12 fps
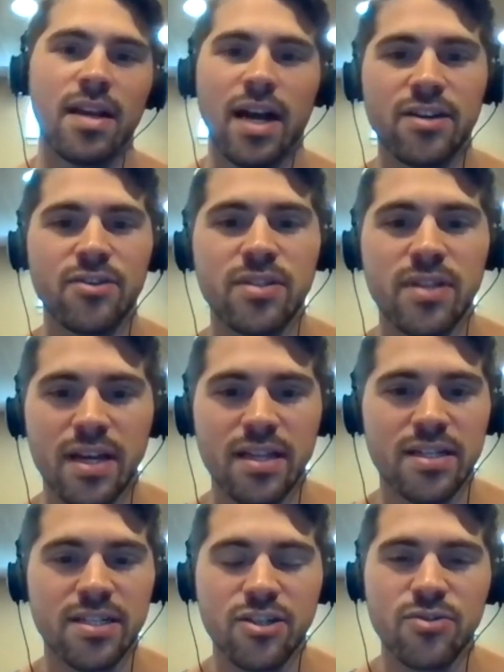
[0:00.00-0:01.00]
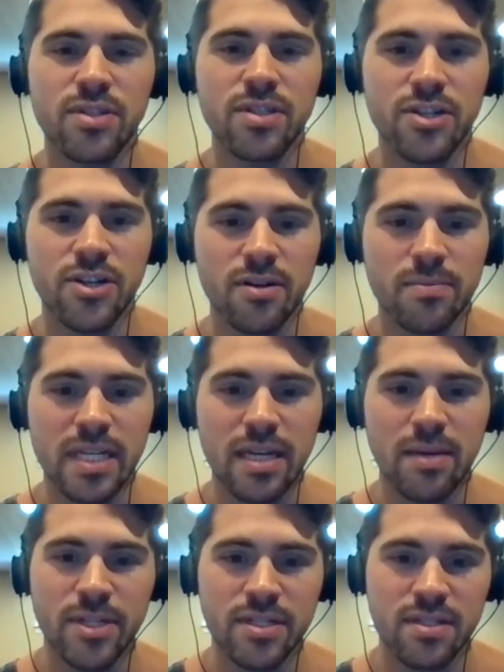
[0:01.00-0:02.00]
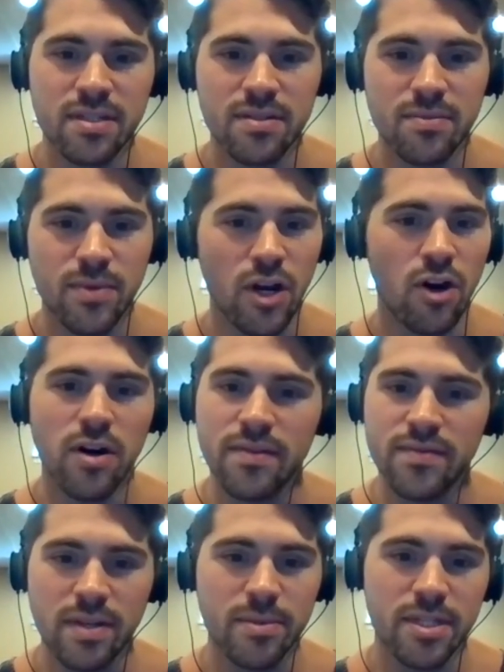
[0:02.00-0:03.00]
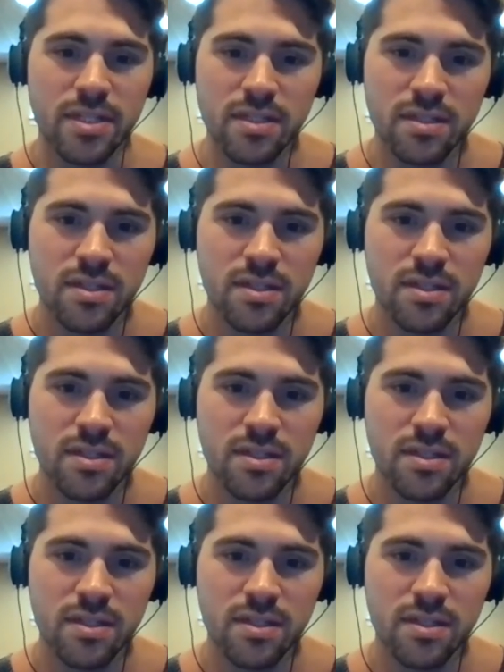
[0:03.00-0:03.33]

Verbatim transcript: I like to use the term demons. We all have demons.